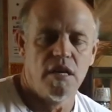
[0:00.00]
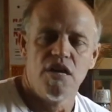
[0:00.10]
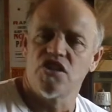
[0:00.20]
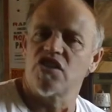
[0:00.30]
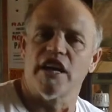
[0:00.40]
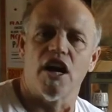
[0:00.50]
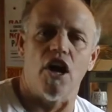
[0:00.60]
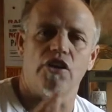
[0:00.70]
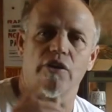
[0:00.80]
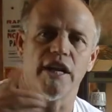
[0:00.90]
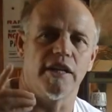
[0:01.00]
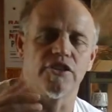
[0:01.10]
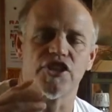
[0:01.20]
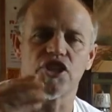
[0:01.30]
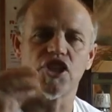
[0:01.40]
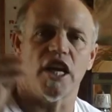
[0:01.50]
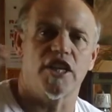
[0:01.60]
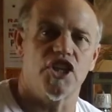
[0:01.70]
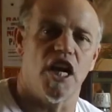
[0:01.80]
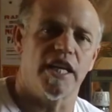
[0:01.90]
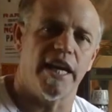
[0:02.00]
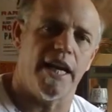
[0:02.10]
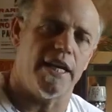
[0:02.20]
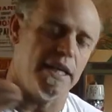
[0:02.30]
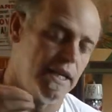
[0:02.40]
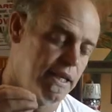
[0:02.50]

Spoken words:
Just like all the great leaders, just like John Kennedy